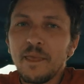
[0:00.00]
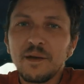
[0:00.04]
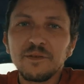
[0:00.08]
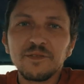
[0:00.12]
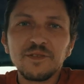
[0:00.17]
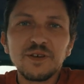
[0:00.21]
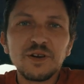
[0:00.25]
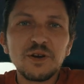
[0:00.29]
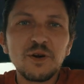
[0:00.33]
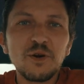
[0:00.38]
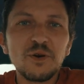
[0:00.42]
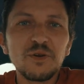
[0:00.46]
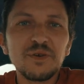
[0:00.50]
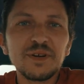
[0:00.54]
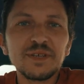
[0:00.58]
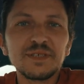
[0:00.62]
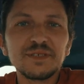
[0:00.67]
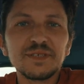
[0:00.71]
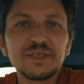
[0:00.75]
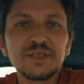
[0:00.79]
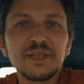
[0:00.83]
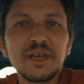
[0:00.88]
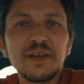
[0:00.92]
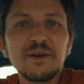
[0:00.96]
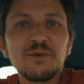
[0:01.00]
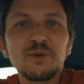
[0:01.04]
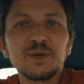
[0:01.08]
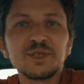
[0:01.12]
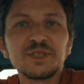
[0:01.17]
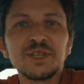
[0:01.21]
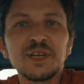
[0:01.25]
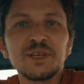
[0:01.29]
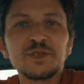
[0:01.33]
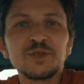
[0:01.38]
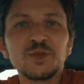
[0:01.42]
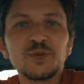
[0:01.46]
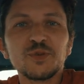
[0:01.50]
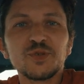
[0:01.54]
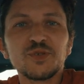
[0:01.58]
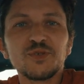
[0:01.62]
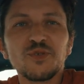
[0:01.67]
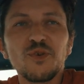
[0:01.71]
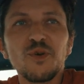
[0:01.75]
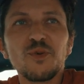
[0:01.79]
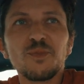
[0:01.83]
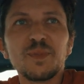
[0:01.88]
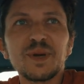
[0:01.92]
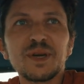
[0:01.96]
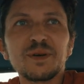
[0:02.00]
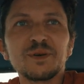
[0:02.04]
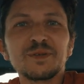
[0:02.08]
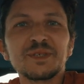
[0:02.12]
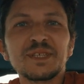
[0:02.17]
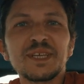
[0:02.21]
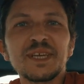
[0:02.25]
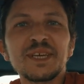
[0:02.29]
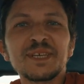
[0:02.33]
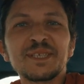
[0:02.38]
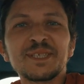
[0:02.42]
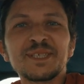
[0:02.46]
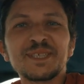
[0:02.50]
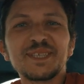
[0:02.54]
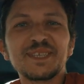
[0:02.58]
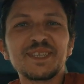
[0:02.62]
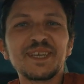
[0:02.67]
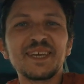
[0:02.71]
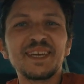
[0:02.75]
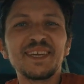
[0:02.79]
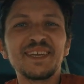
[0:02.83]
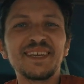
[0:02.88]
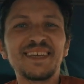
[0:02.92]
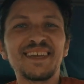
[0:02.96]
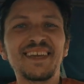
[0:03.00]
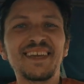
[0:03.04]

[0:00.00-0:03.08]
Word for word: the current today was not so strong, because yesterday